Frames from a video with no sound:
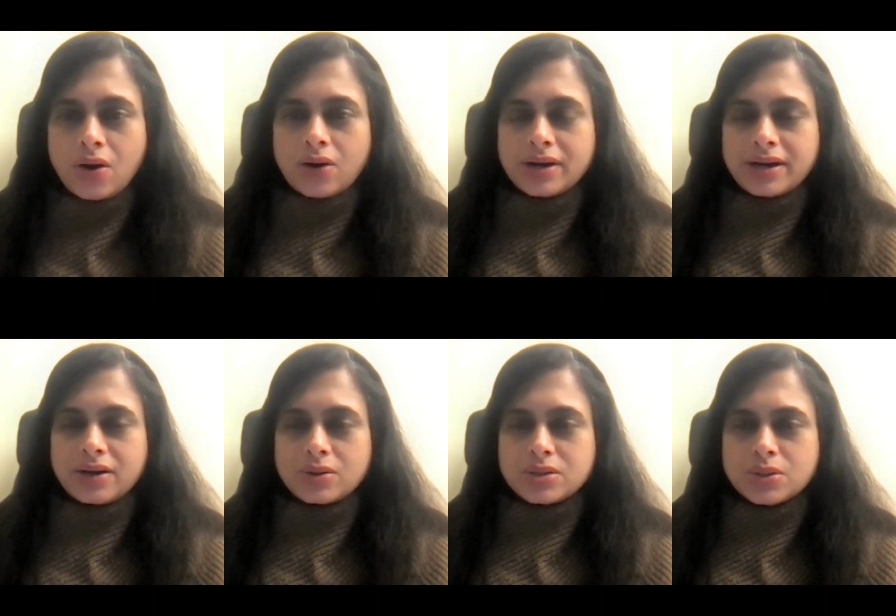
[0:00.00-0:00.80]
or
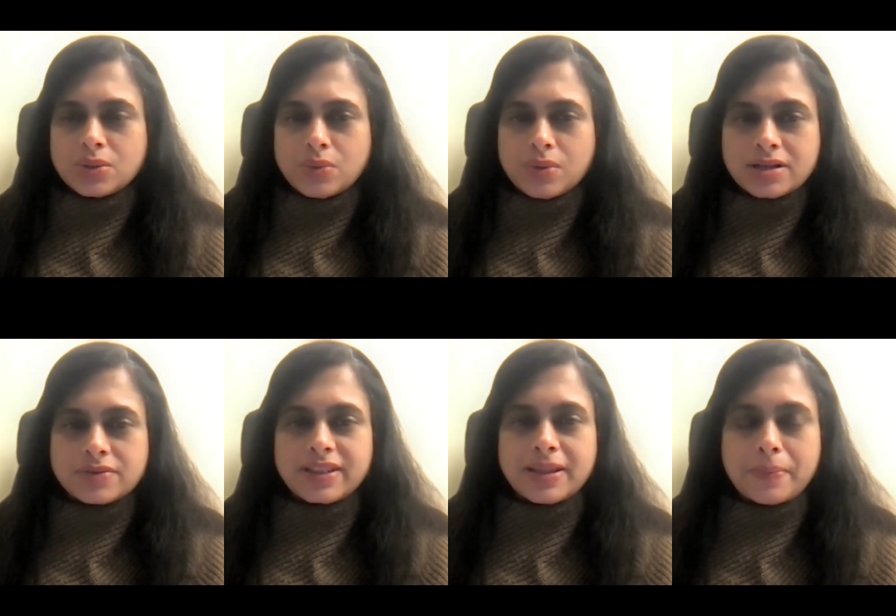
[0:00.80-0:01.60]
it also
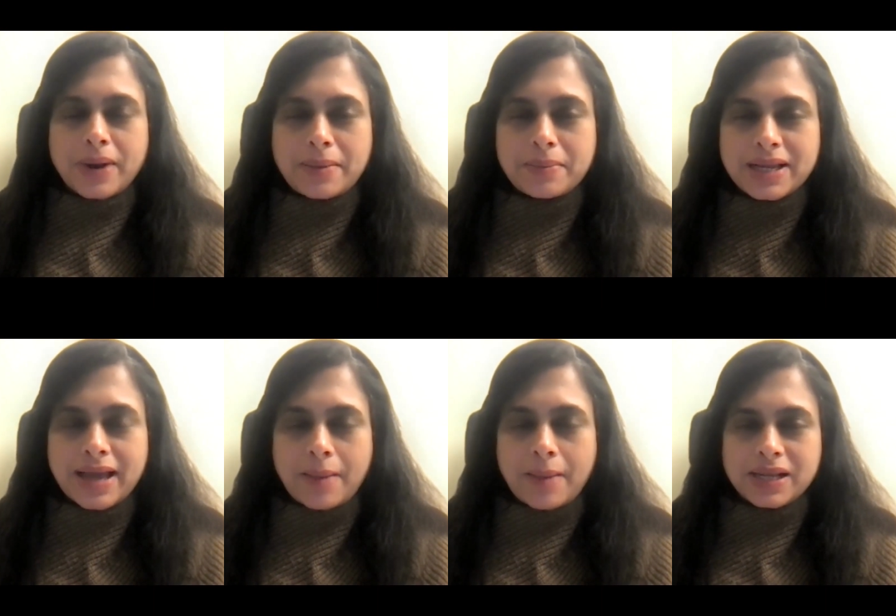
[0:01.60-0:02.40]
works when the
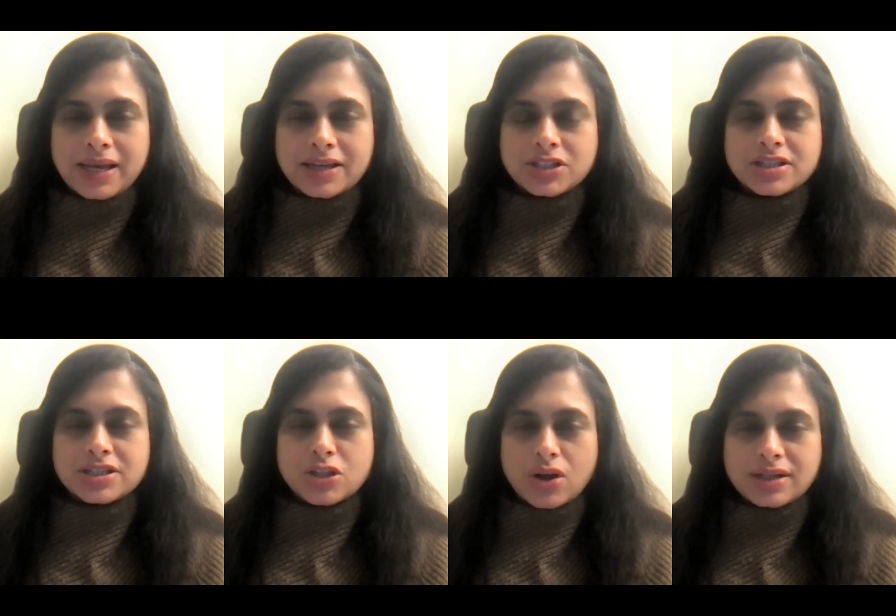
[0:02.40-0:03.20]
primary application
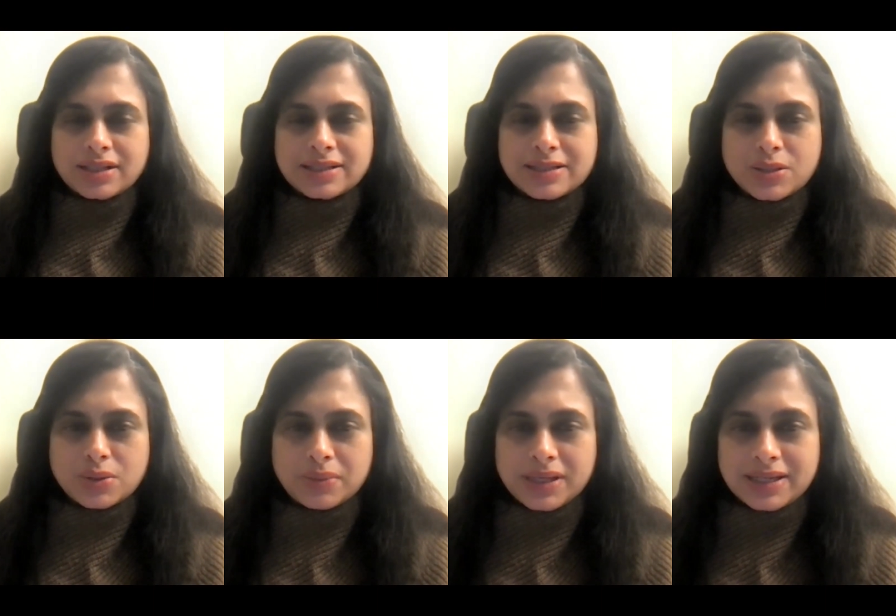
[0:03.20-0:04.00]
is not
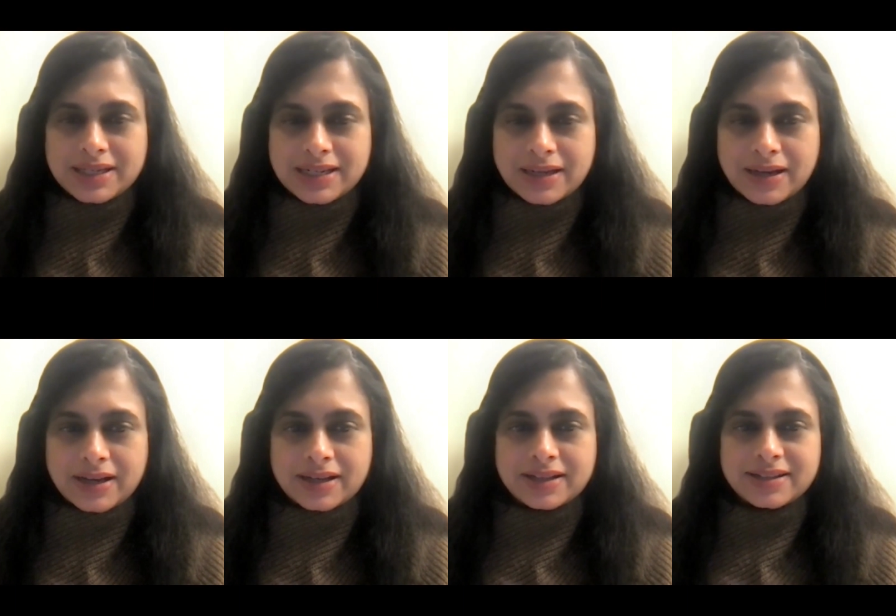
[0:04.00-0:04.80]
consuming
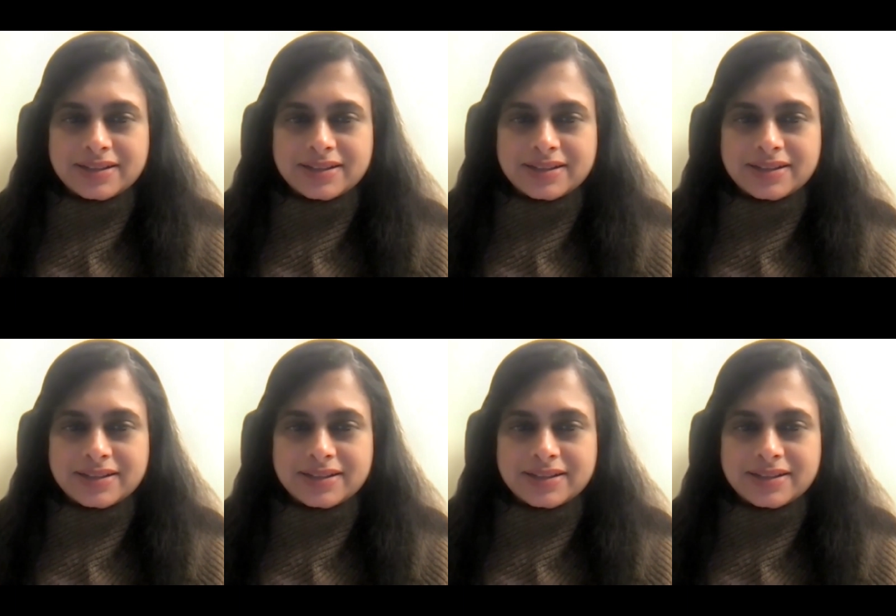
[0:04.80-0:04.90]
data?